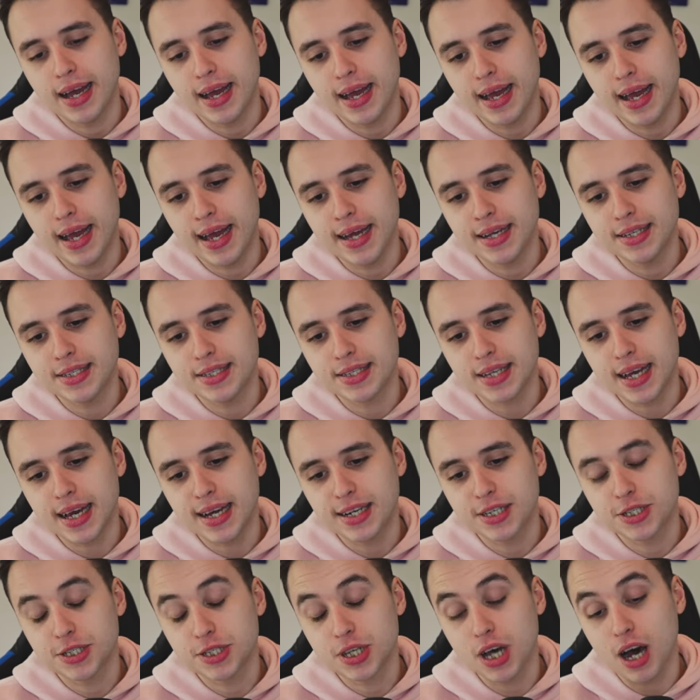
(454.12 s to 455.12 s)

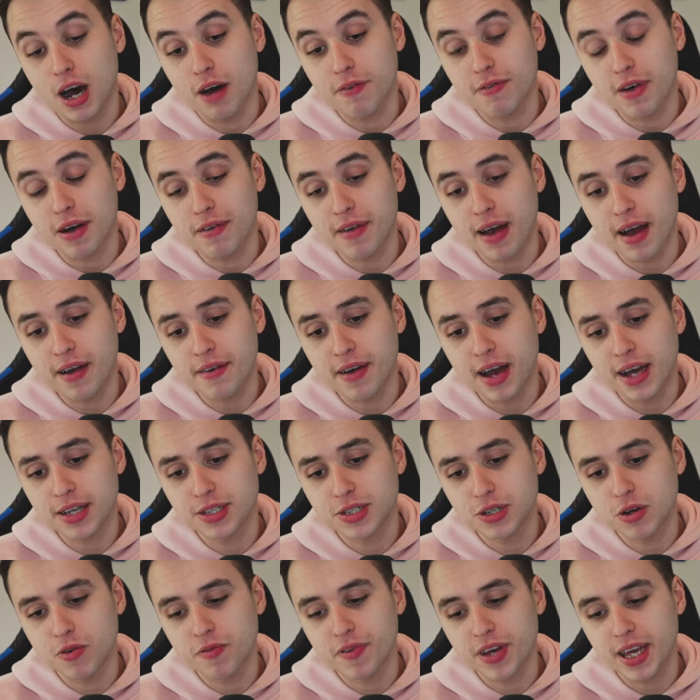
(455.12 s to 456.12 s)
It's tough. I
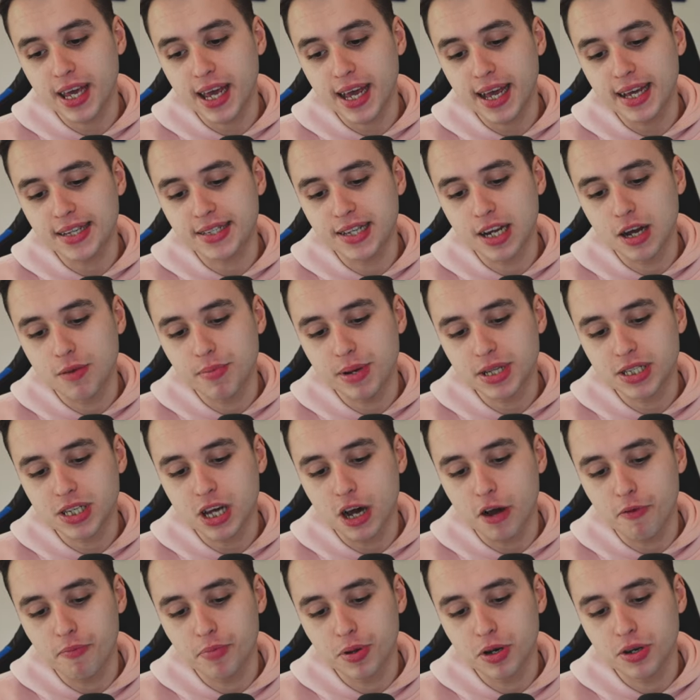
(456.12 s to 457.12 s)
still think it is a little bit
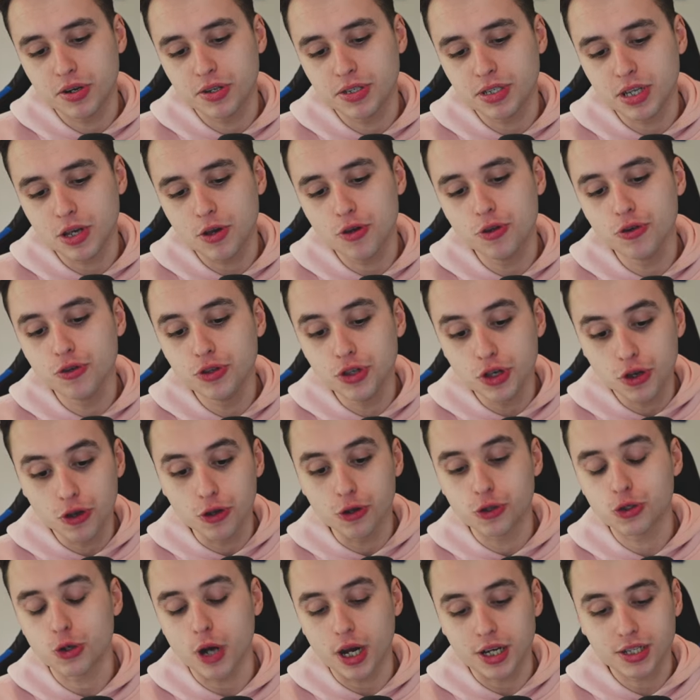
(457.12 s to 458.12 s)
tough, because who do you
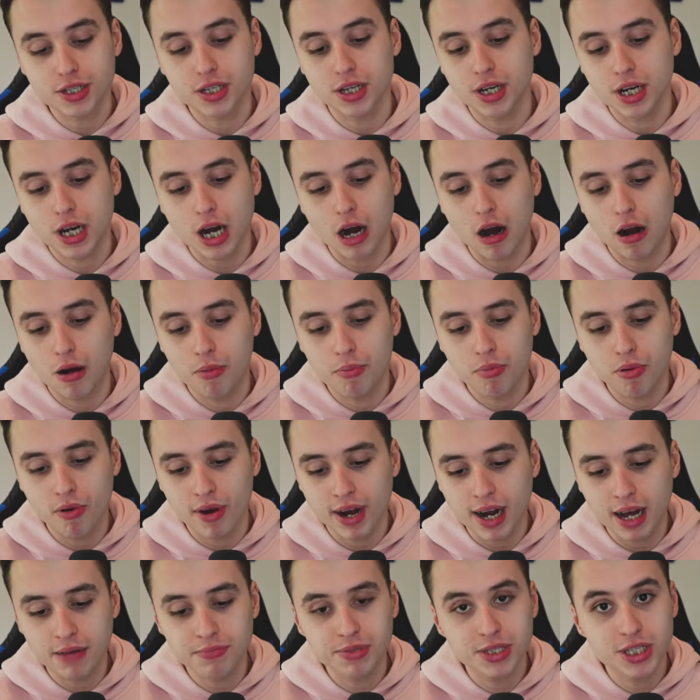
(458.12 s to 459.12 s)
trust at the current
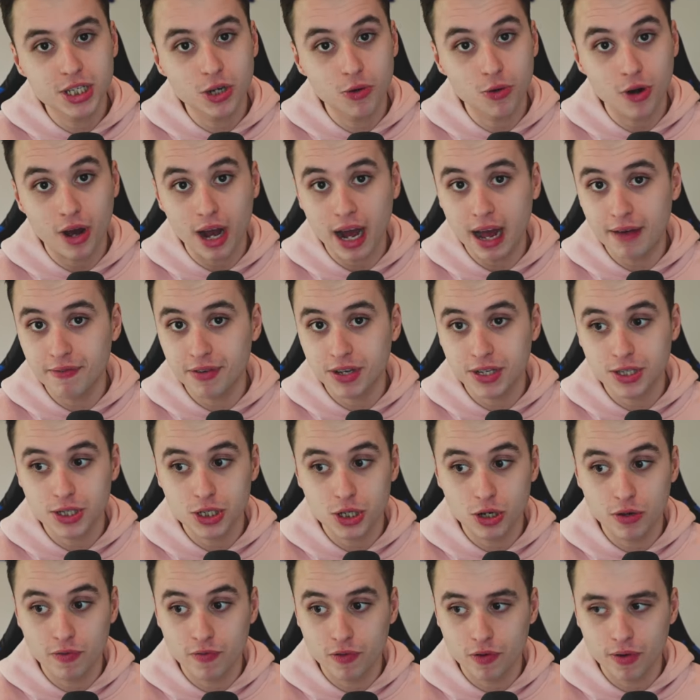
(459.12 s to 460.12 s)
point? I'm still not having
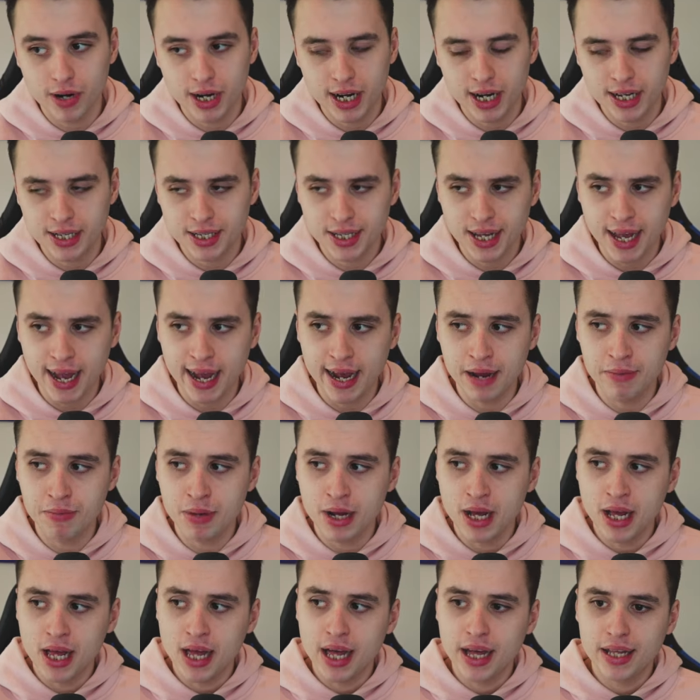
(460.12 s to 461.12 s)
Silva in this game.
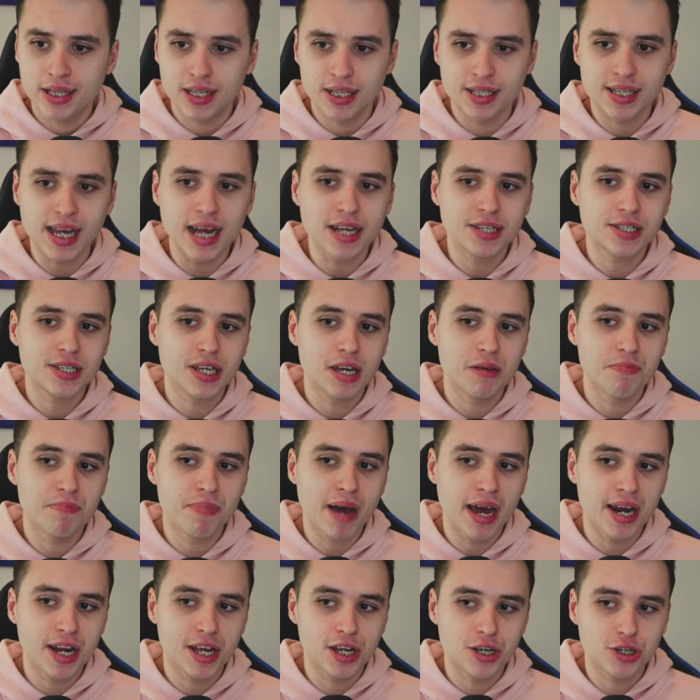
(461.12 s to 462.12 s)
De Zassi and
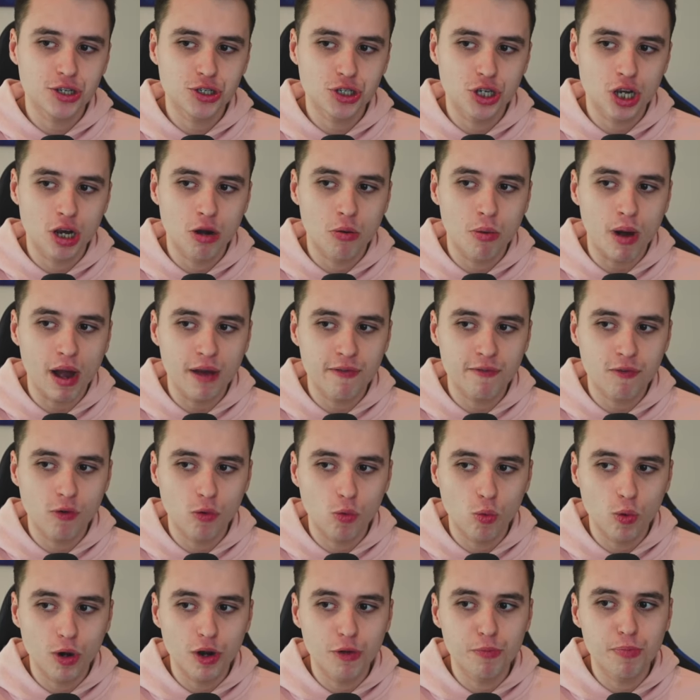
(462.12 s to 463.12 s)
Badiashile, I
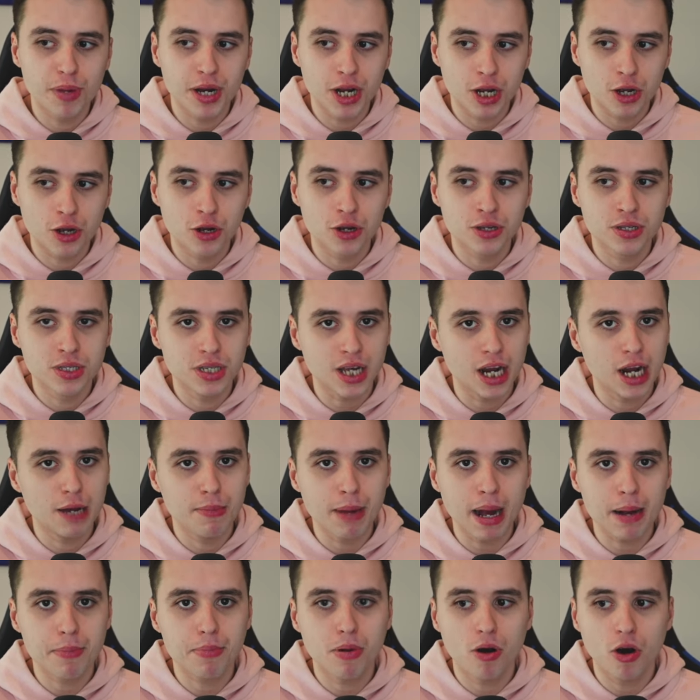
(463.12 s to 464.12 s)
thought, would have been a good
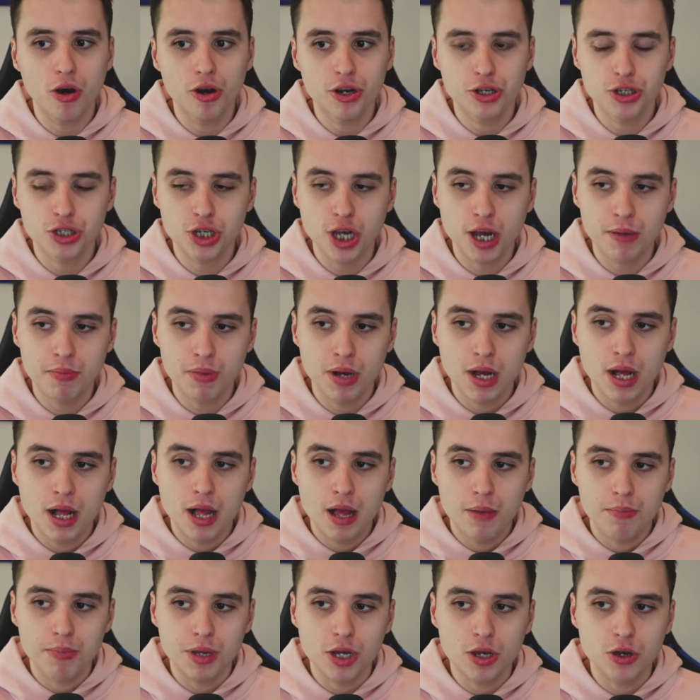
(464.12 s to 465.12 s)
centre-back partnership,
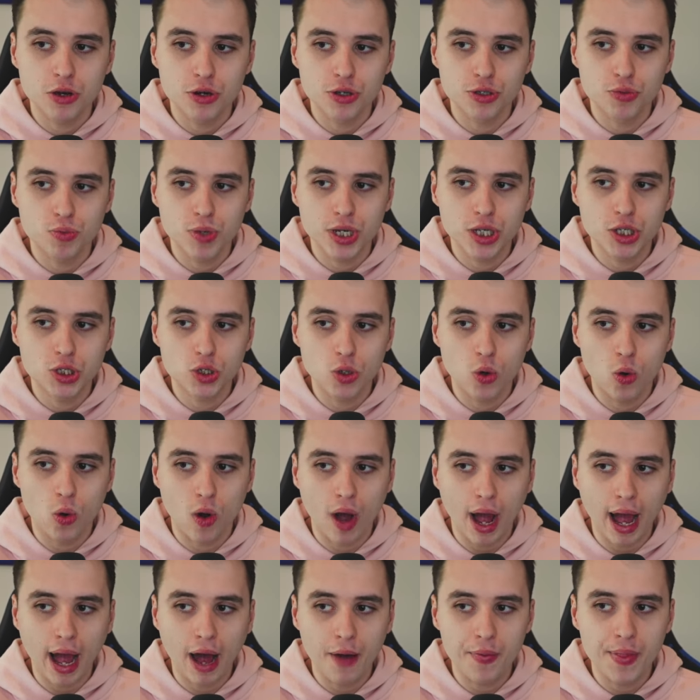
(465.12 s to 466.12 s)
because we saw
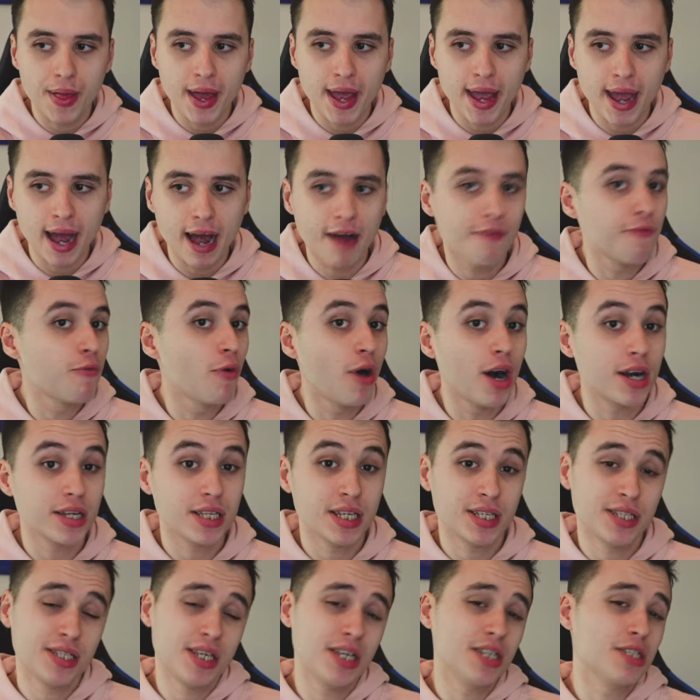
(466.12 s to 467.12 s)
how they have worked
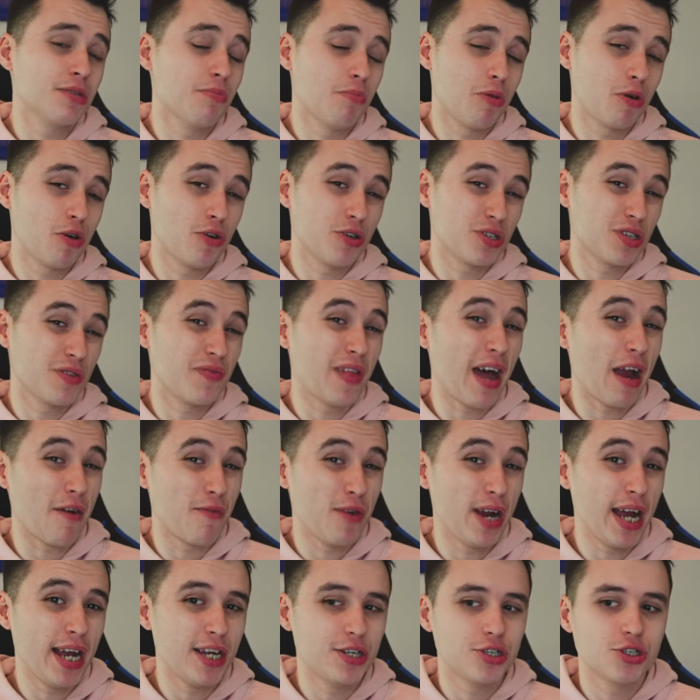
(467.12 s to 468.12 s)
this season because of that
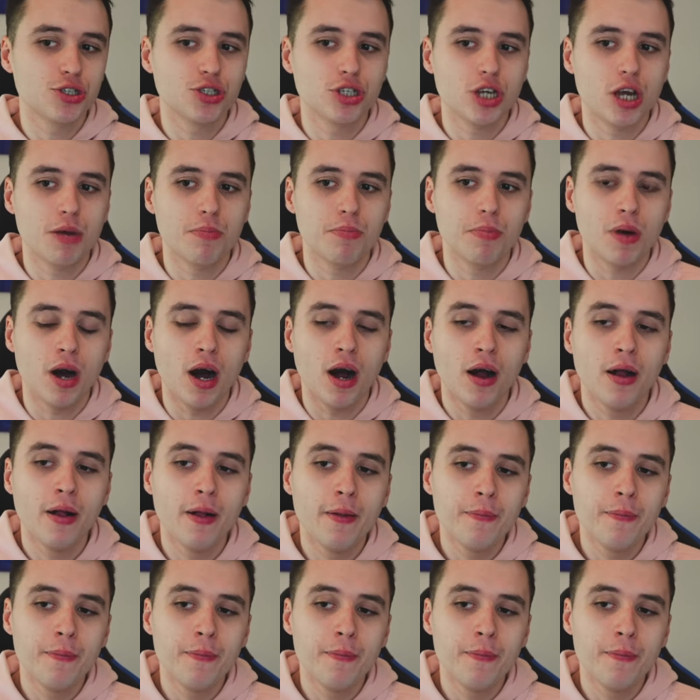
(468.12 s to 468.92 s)
relationship, but